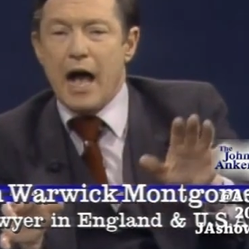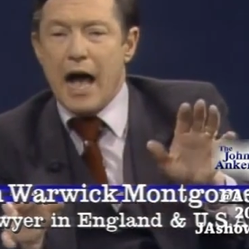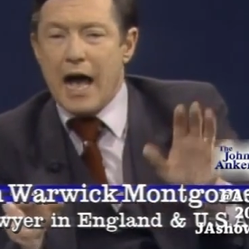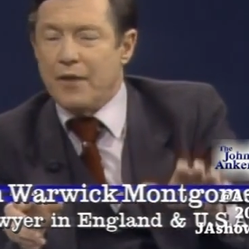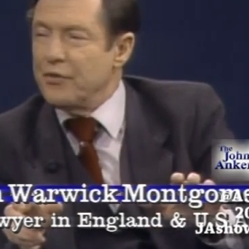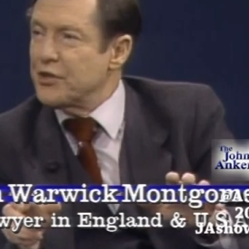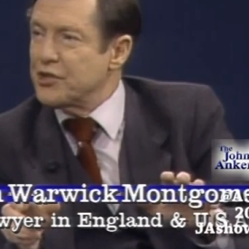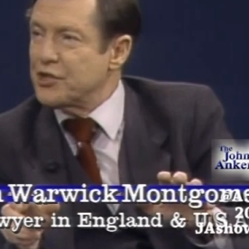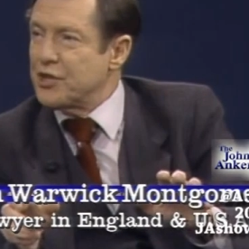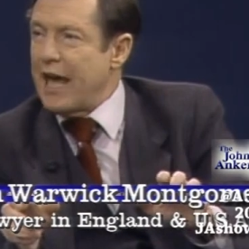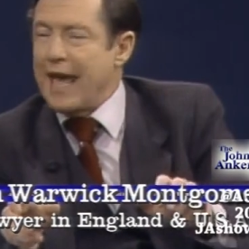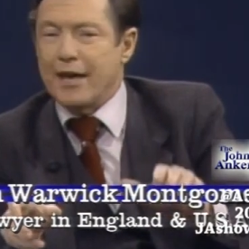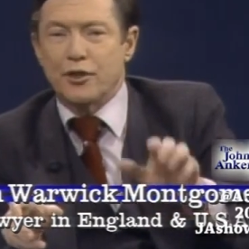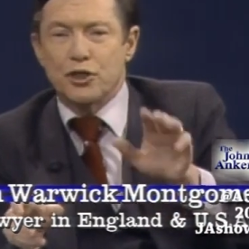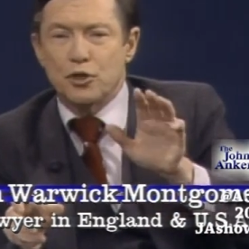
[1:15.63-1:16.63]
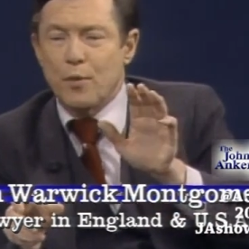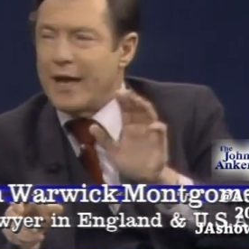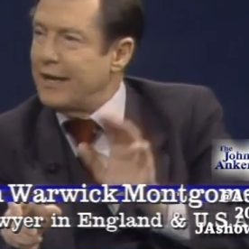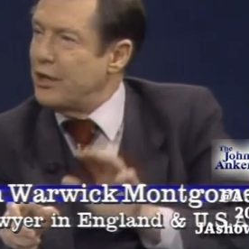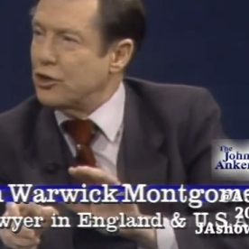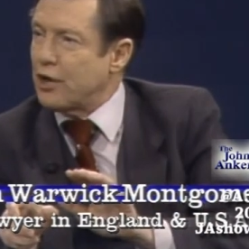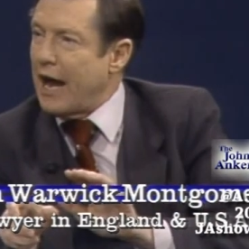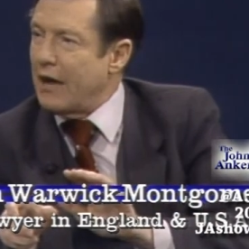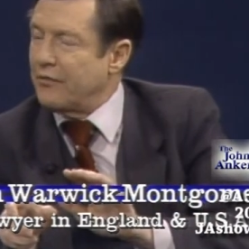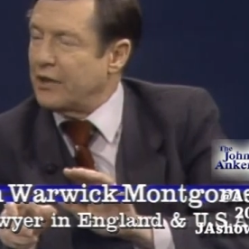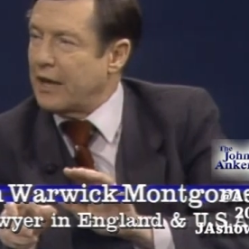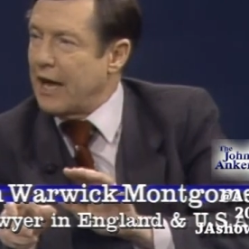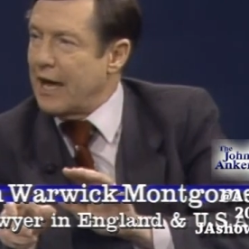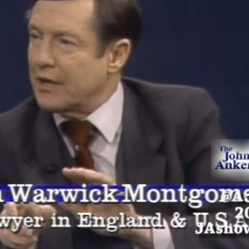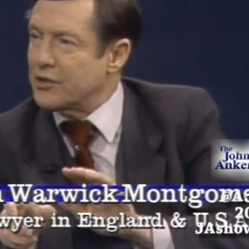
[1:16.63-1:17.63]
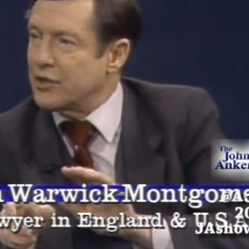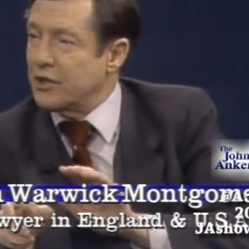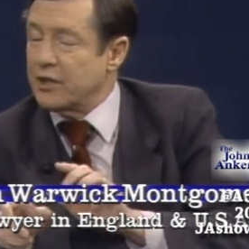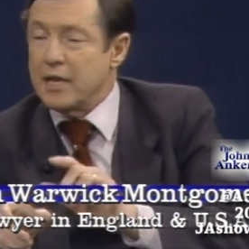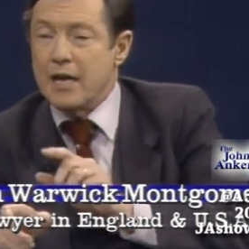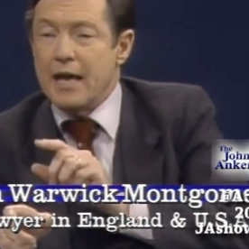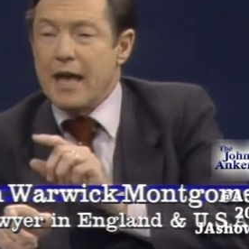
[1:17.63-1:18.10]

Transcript: on the stand to any traffic accident.